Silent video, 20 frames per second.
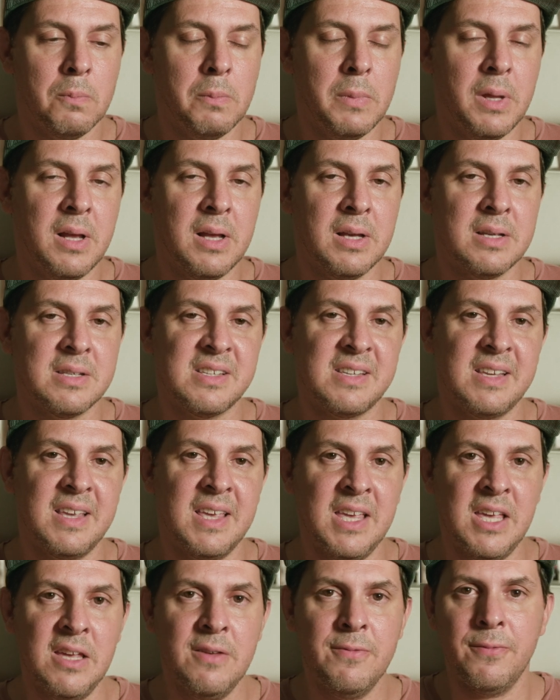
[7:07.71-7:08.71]
Because
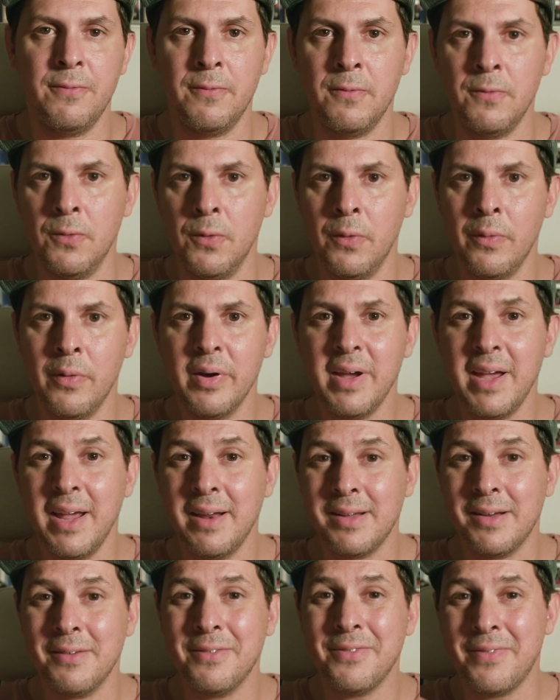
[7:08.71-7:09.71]
if Google
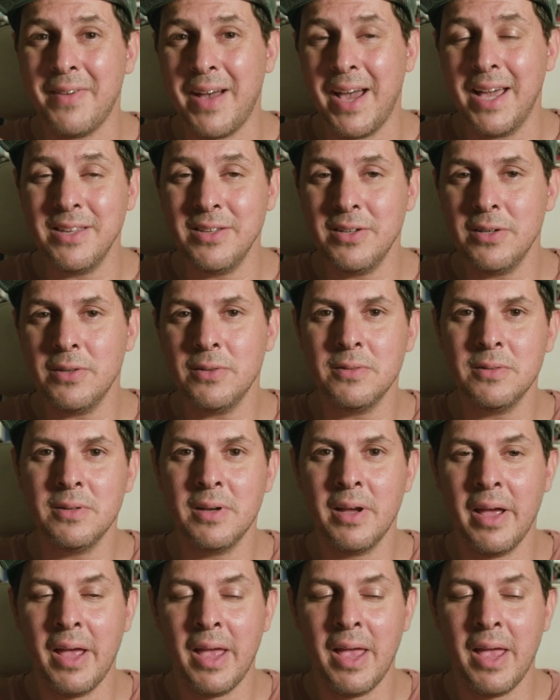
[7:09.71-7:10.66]
cannot find you,